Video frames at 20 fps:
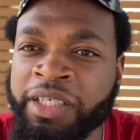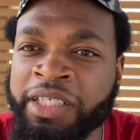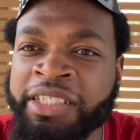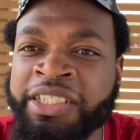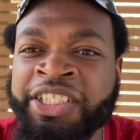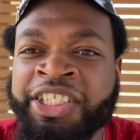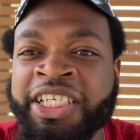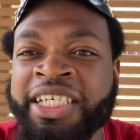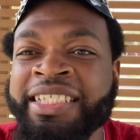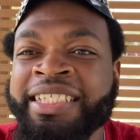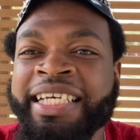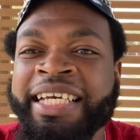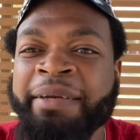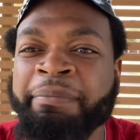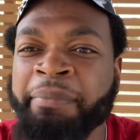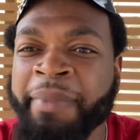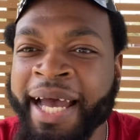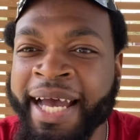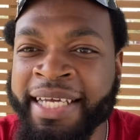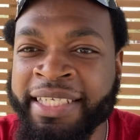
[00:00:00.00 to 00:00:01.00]
Just
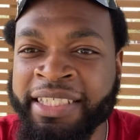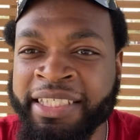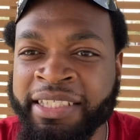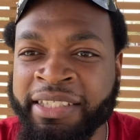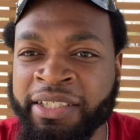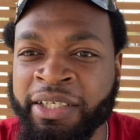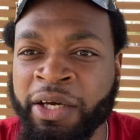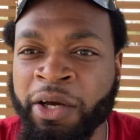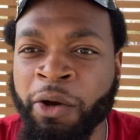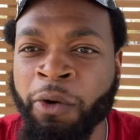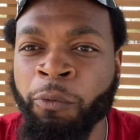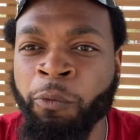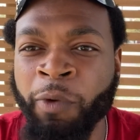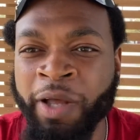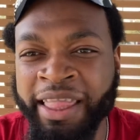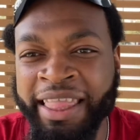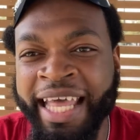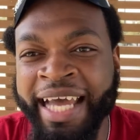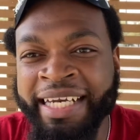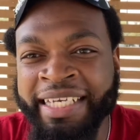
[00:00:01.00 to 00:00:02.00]
imagine what that